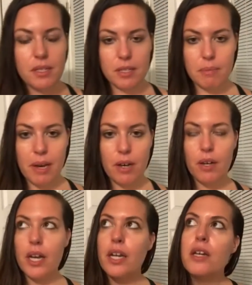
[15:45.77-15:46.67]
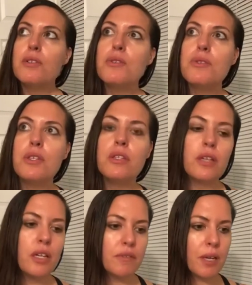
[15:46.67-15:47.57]
is about, and I also see the
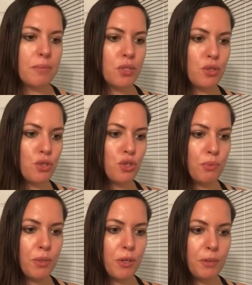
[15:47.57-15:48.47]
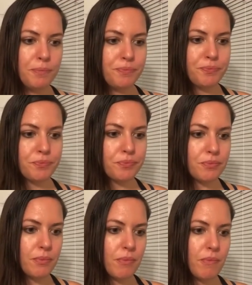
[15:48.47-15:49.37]
Nine of Cups as Jupiter,
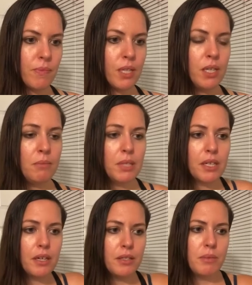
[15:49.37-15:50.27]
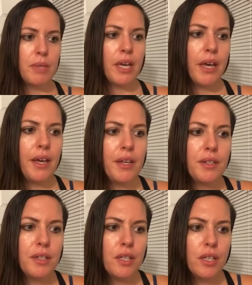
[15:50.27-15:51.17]
and because we
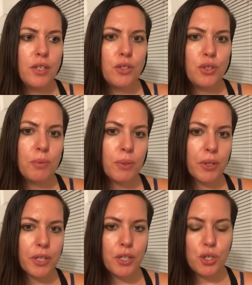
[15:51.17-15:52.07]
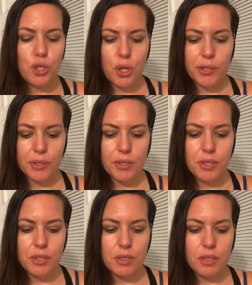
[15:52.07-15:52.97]
had Jupiter conjunct
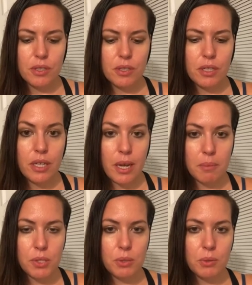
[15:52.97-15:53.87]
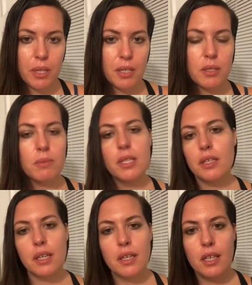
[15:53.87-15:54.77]
Neptune last
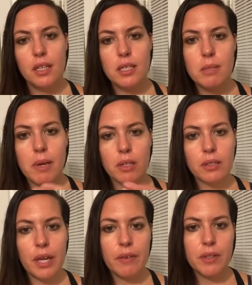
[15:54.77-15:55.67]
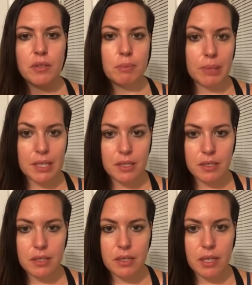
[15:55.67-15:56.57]
week, it is about allowing those
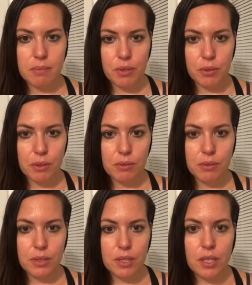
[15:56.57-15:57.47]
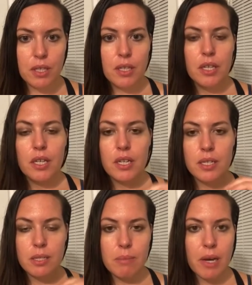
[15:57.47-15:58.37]
blessings to come through. It
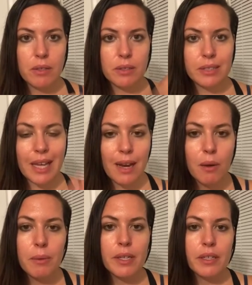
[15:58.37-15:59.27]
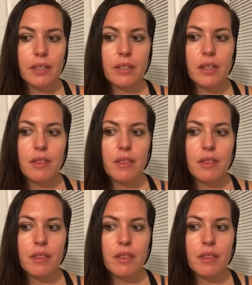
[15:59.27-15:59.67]
is about allowing